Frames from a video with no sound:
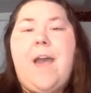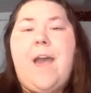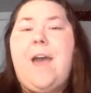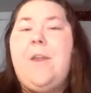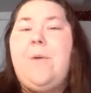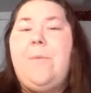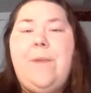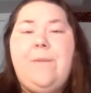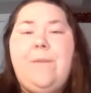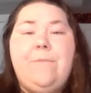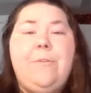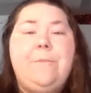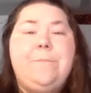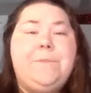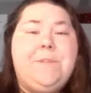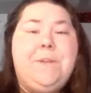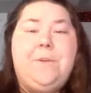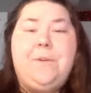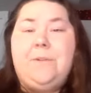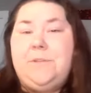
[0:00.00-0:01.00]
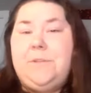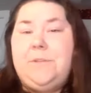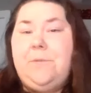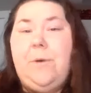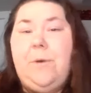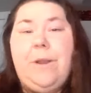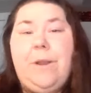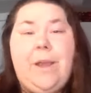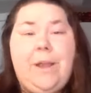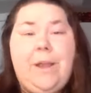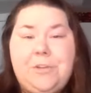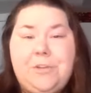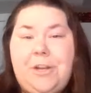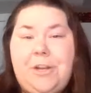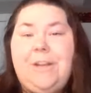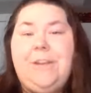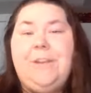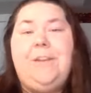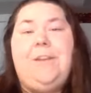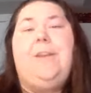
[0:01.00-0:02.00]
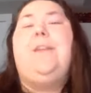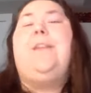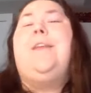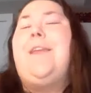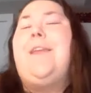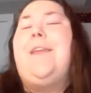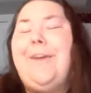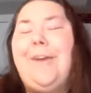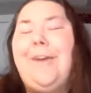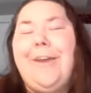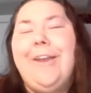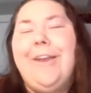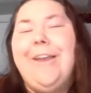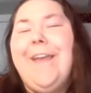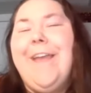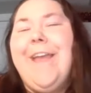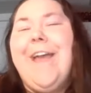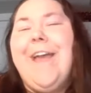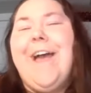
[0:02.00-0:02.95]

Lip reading: kind of went from 0 to 100 in a year.